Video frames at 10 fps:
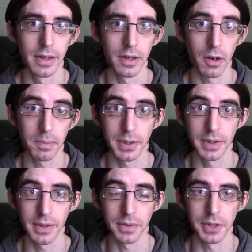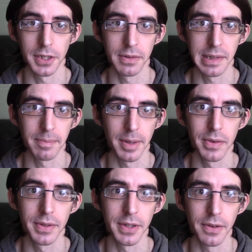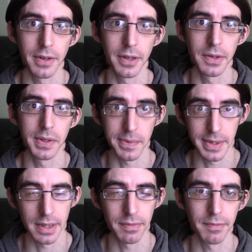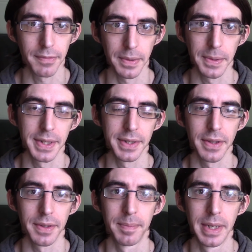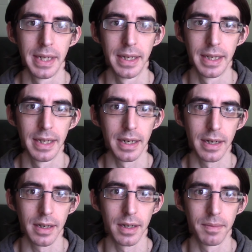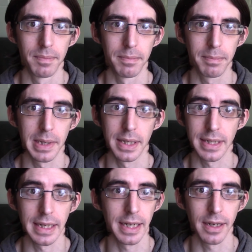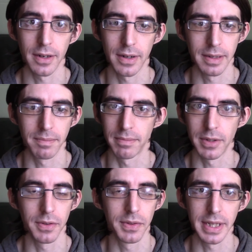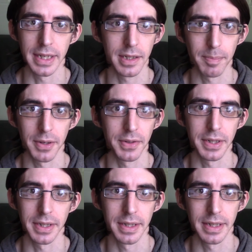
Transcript: options or shooting modes you can use with different filters on them. Personally, I use the exposure,